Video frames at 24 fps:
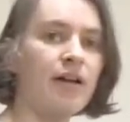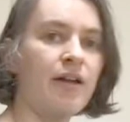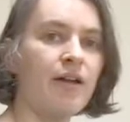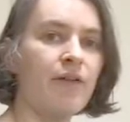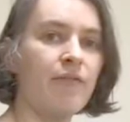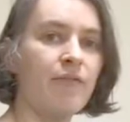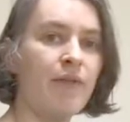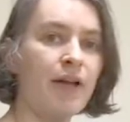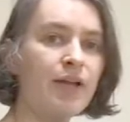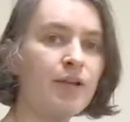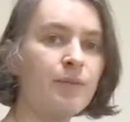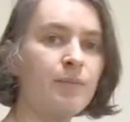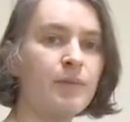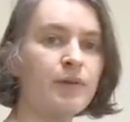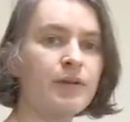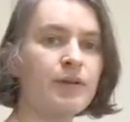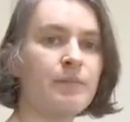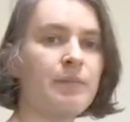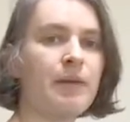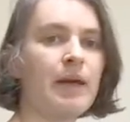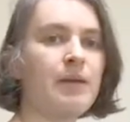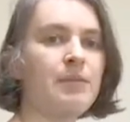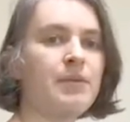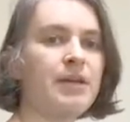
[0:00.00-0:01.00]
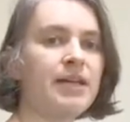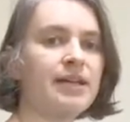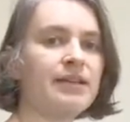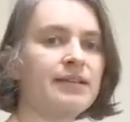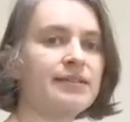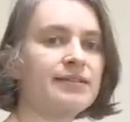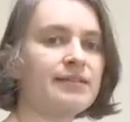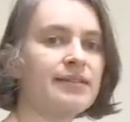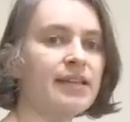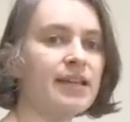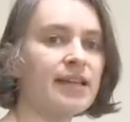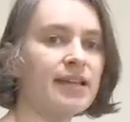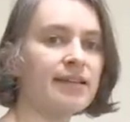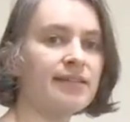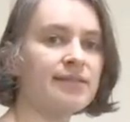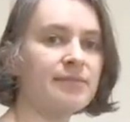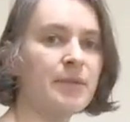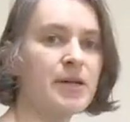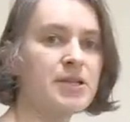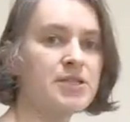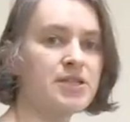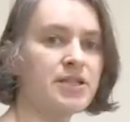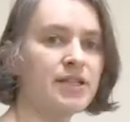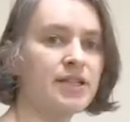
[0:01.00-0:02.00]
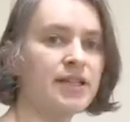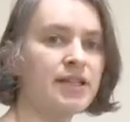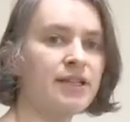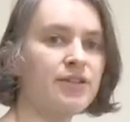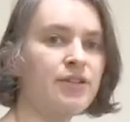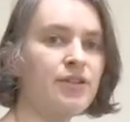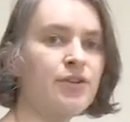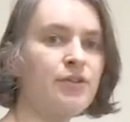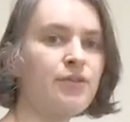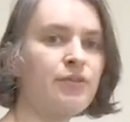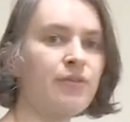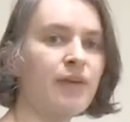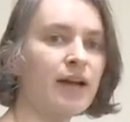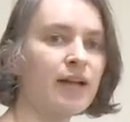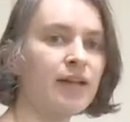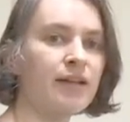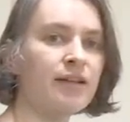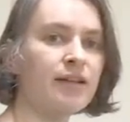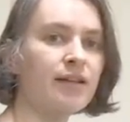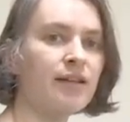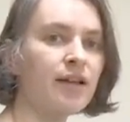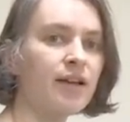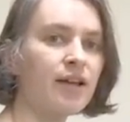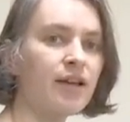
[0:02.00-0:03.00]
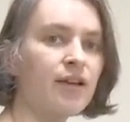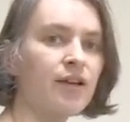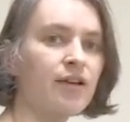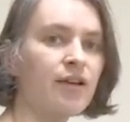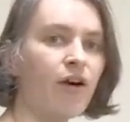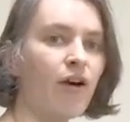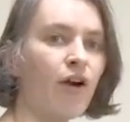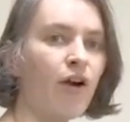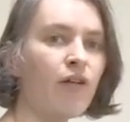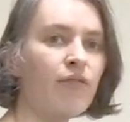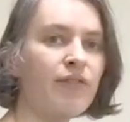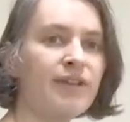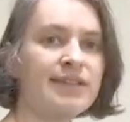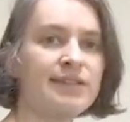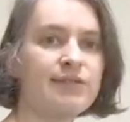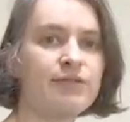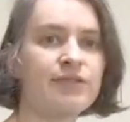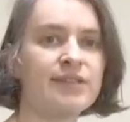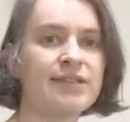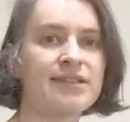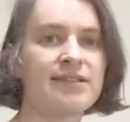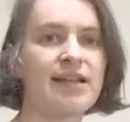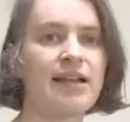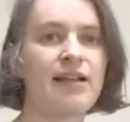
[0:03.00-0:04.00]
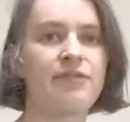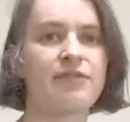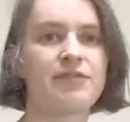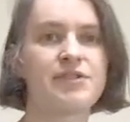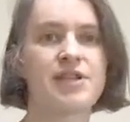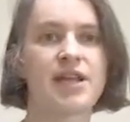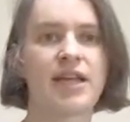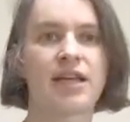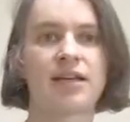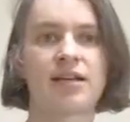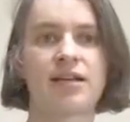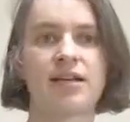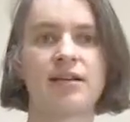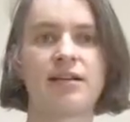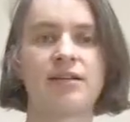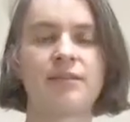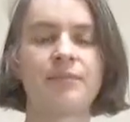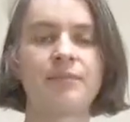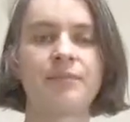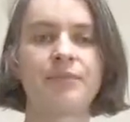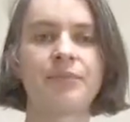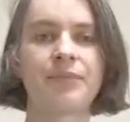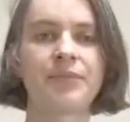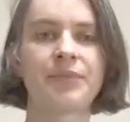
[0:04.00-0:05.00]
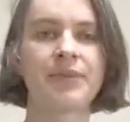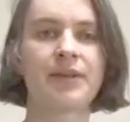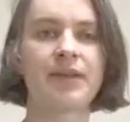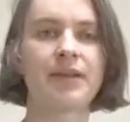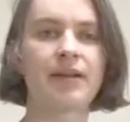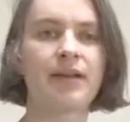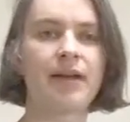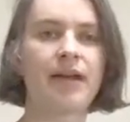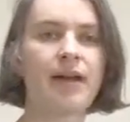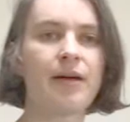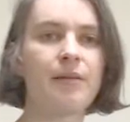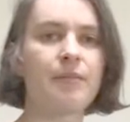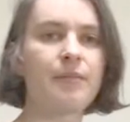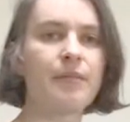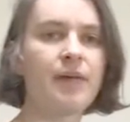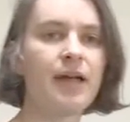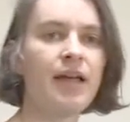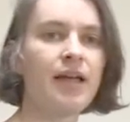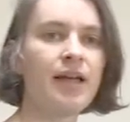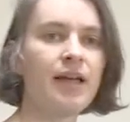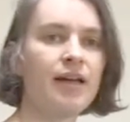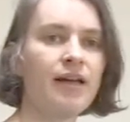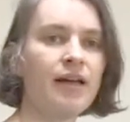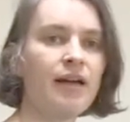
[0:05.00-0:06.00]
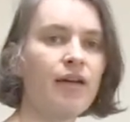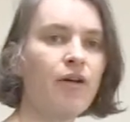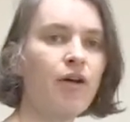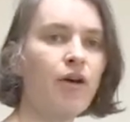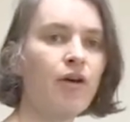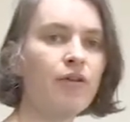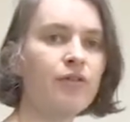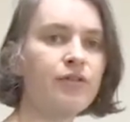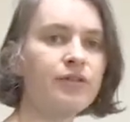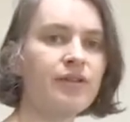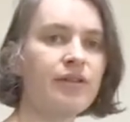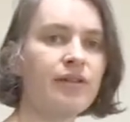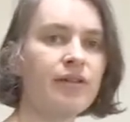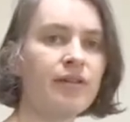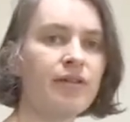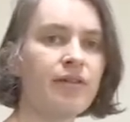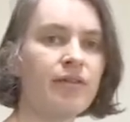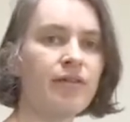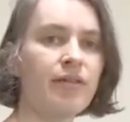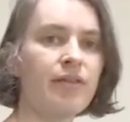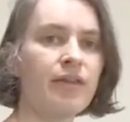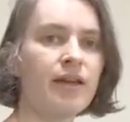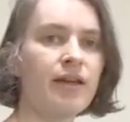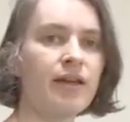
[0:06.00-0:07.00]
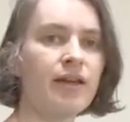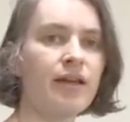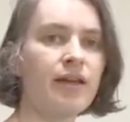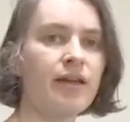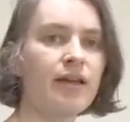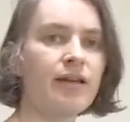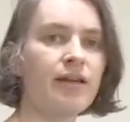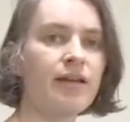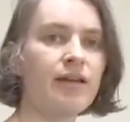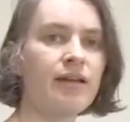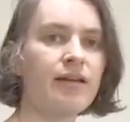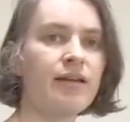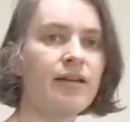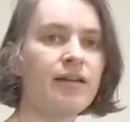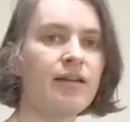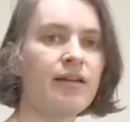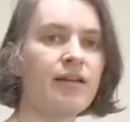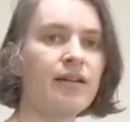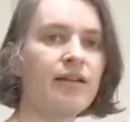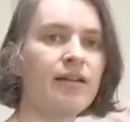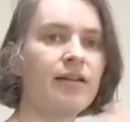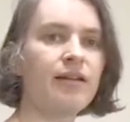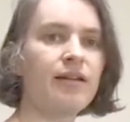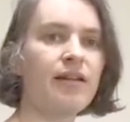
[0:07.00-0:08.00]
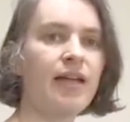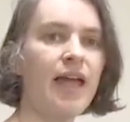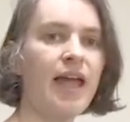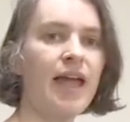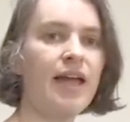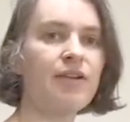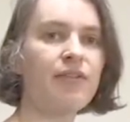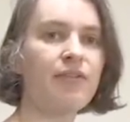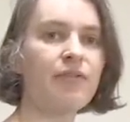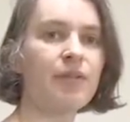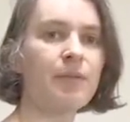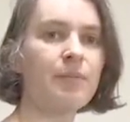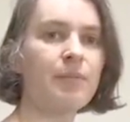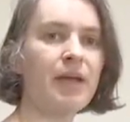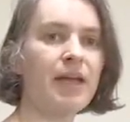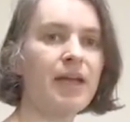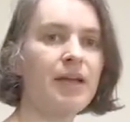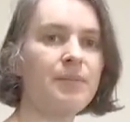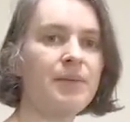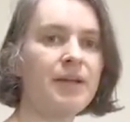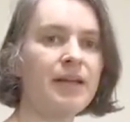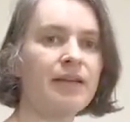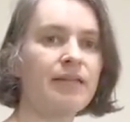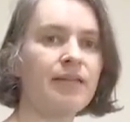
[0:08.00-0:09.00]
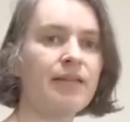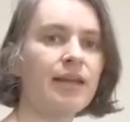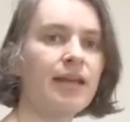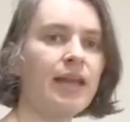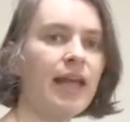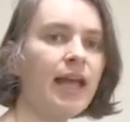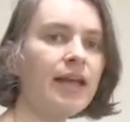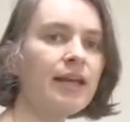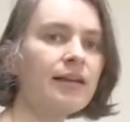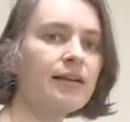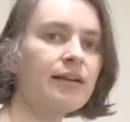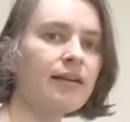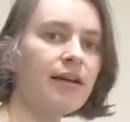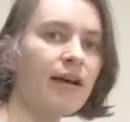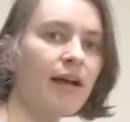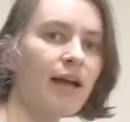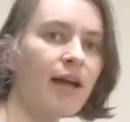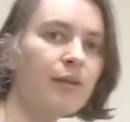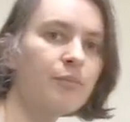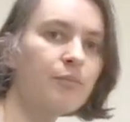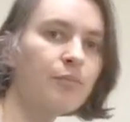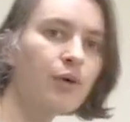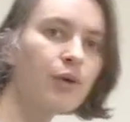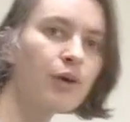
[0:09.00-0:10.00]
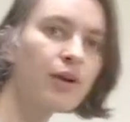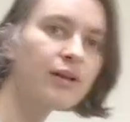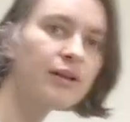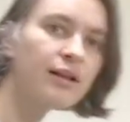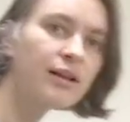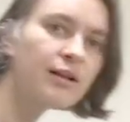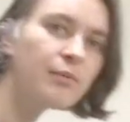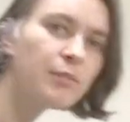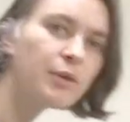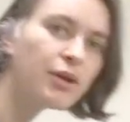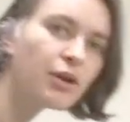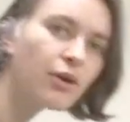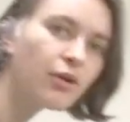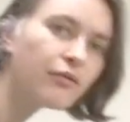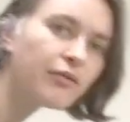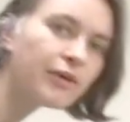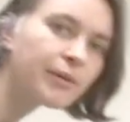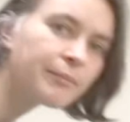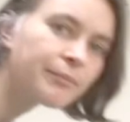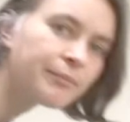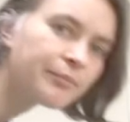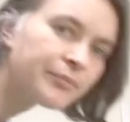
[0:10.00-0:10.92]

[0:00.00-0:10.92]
When you put a baby in a sling, especially a new one, always do a self-check. Hold the head of the baby and the neck and pull a little bit over.